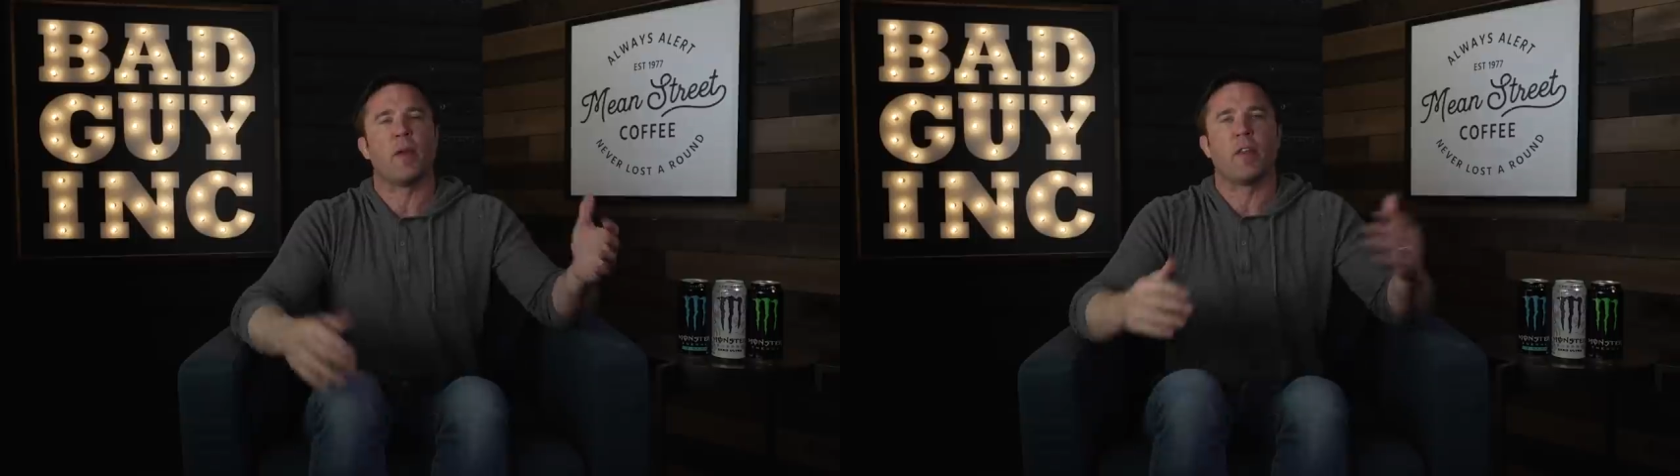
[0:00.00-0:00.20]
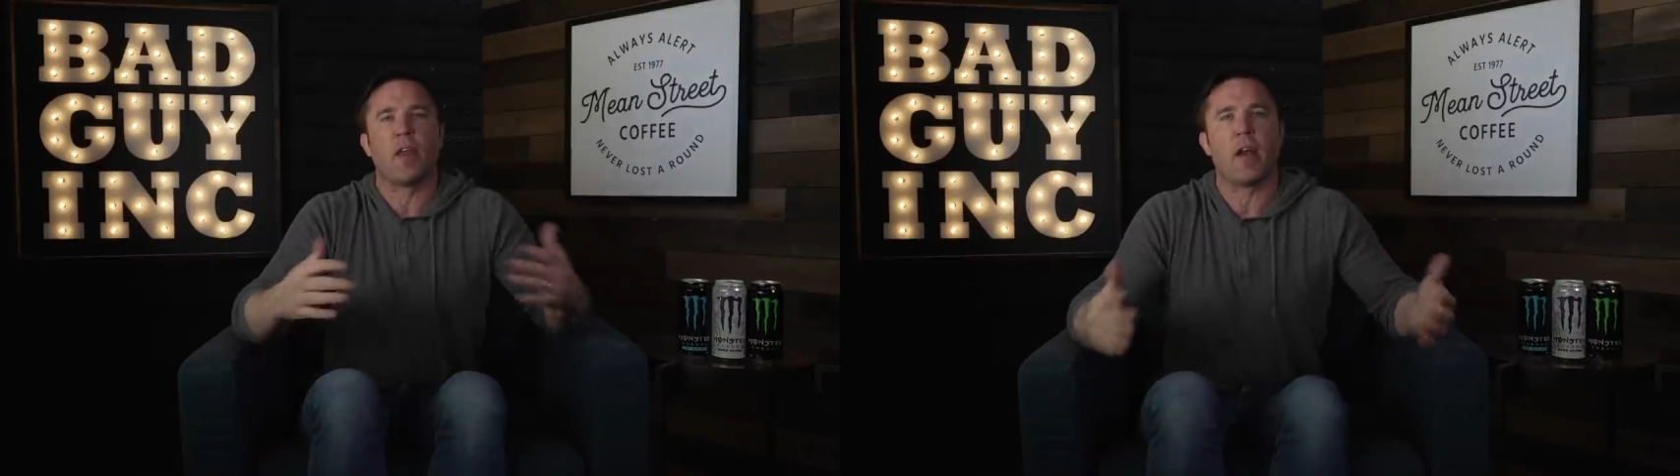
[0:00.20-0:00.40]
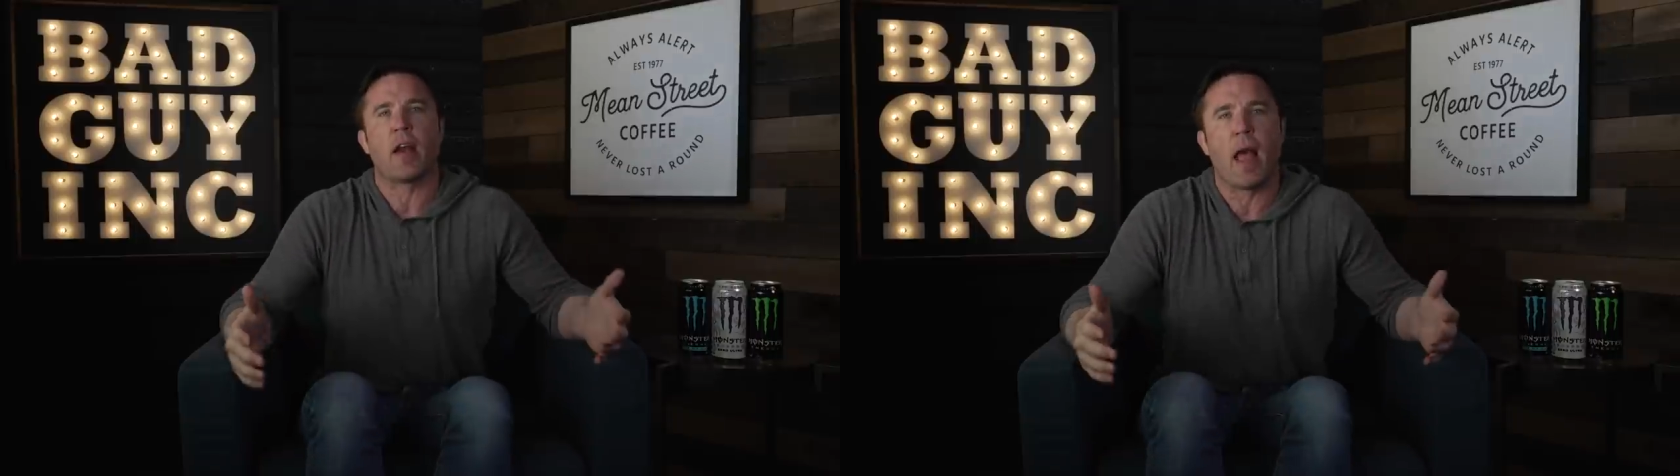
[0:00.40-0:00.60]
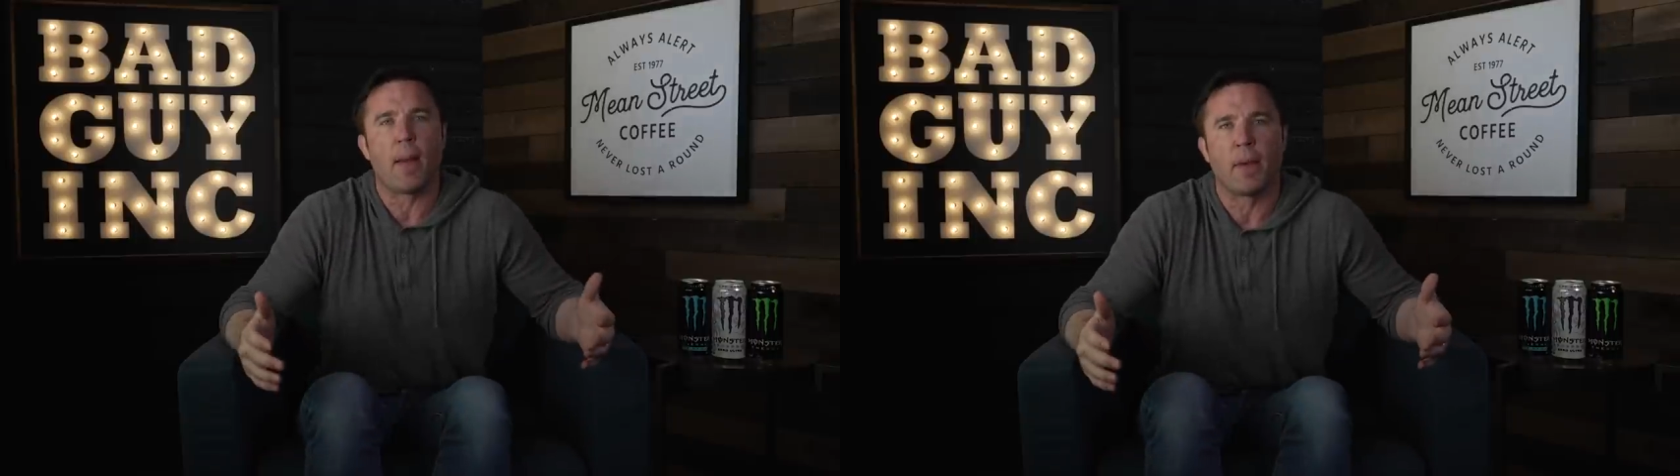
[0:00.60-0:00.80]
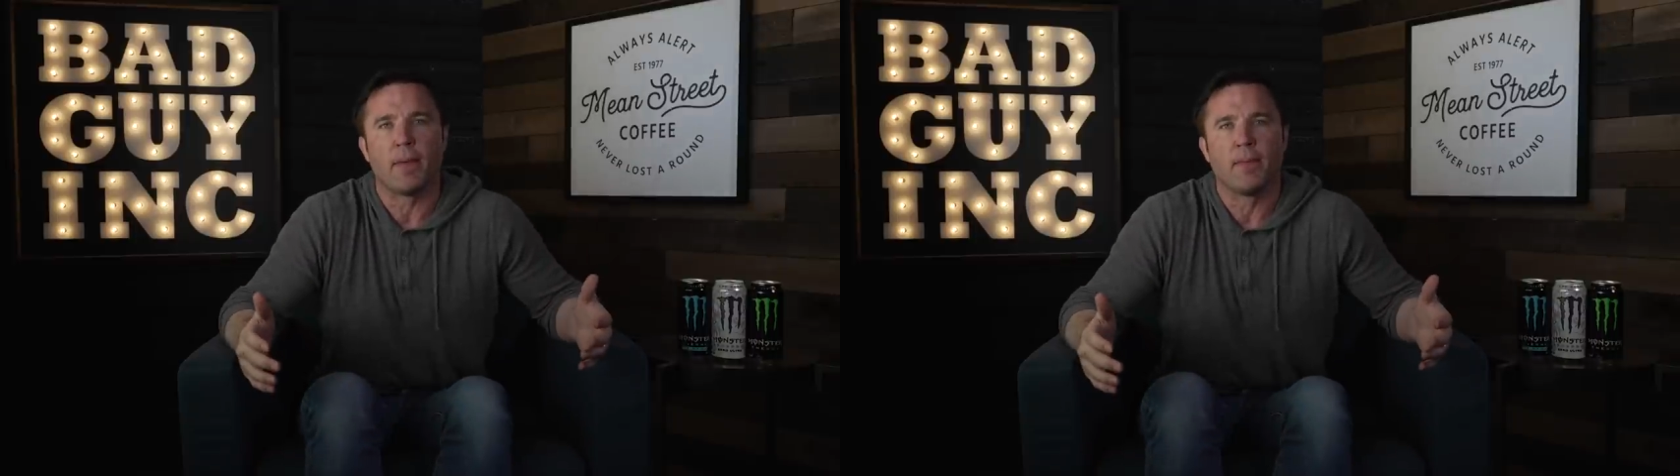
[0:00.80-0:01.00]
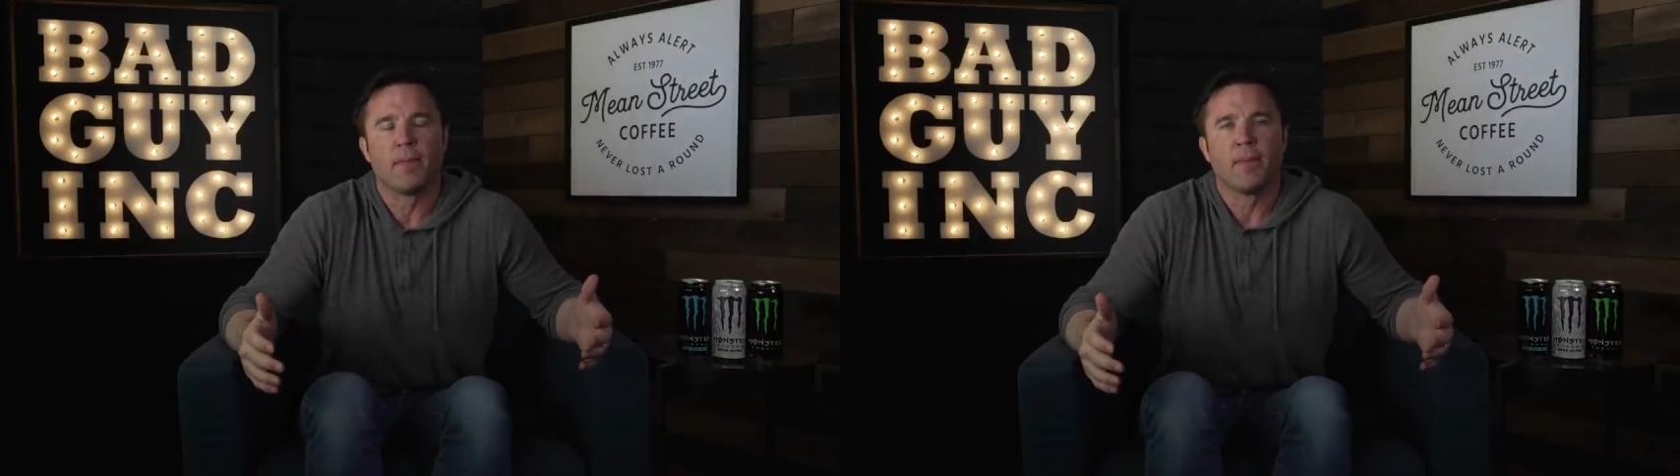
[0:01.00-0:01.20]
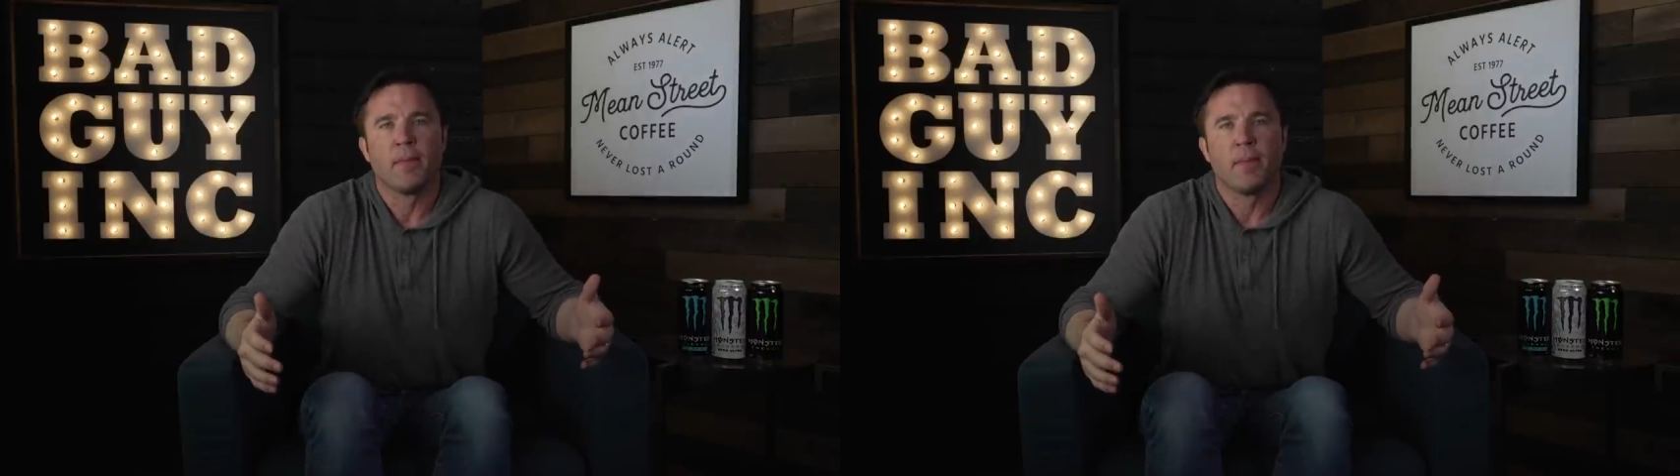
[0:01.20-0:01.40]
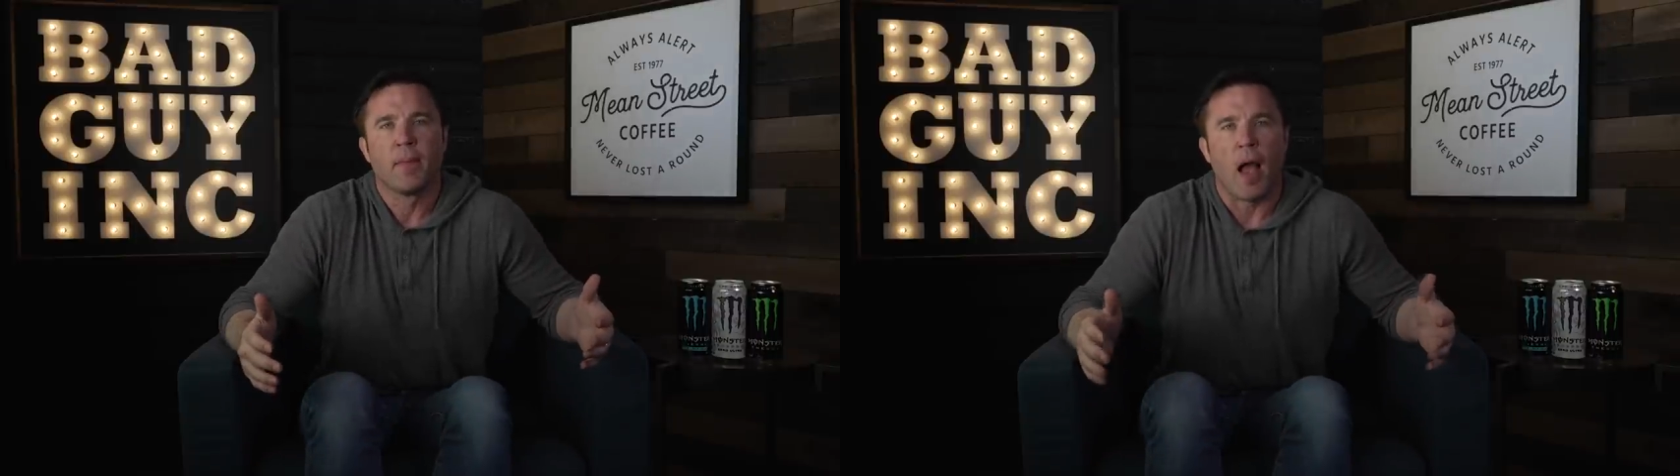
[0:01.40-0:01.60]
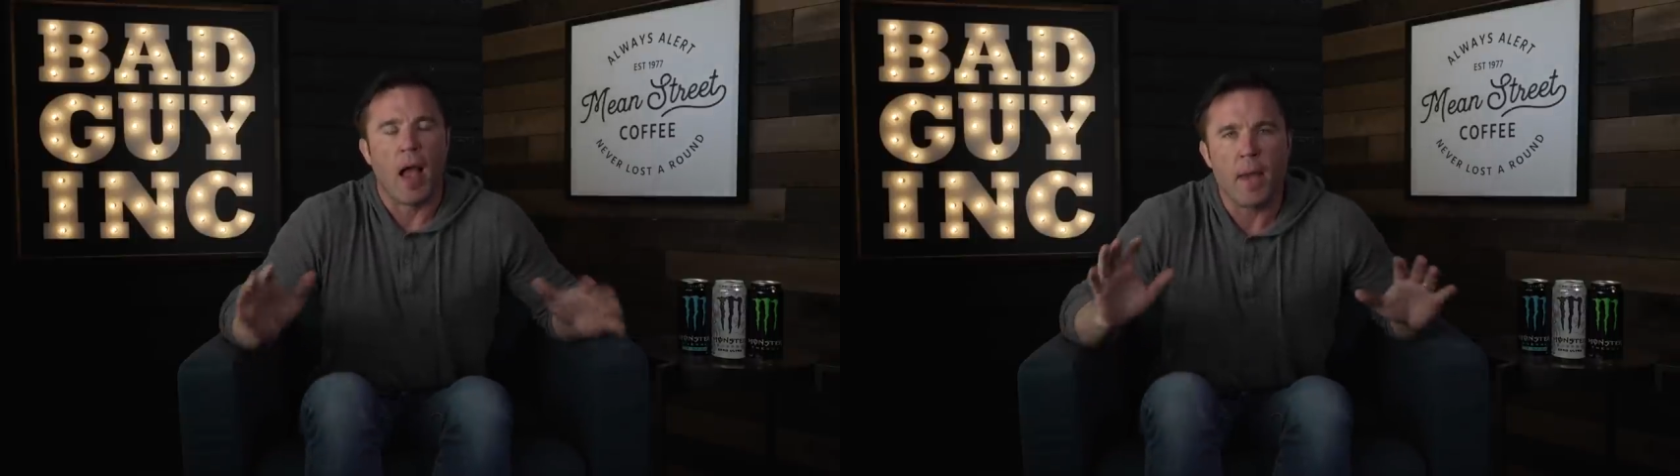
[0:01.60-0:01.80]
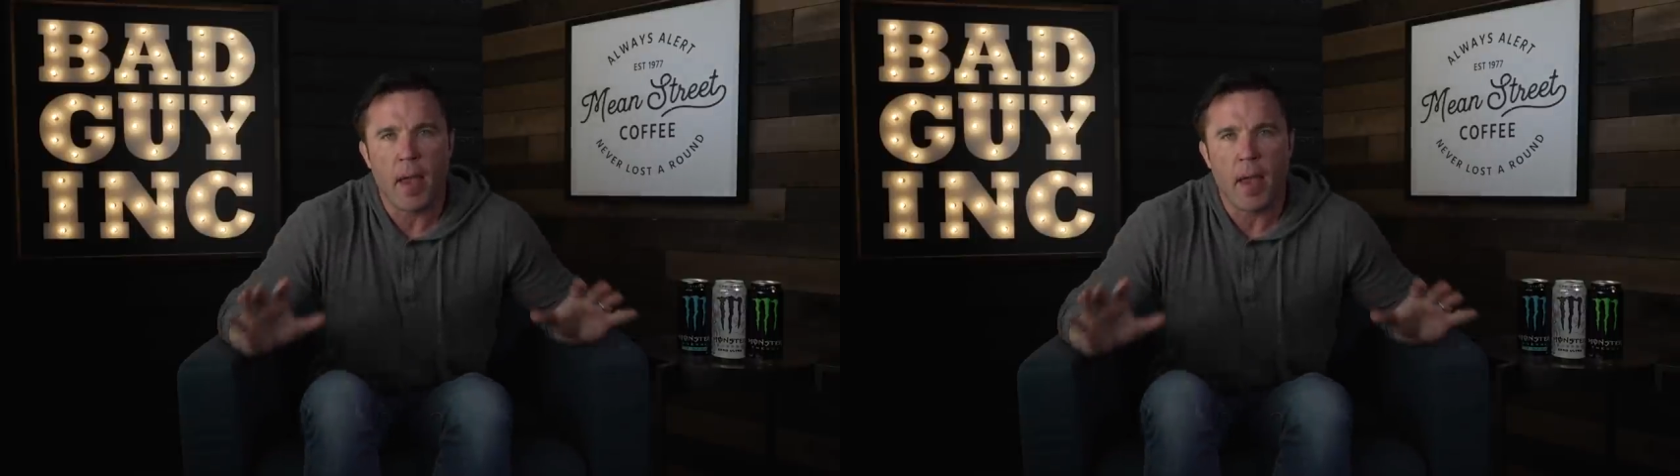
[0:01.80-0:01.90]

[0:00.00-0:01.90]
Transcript: Smith. Did it happen? I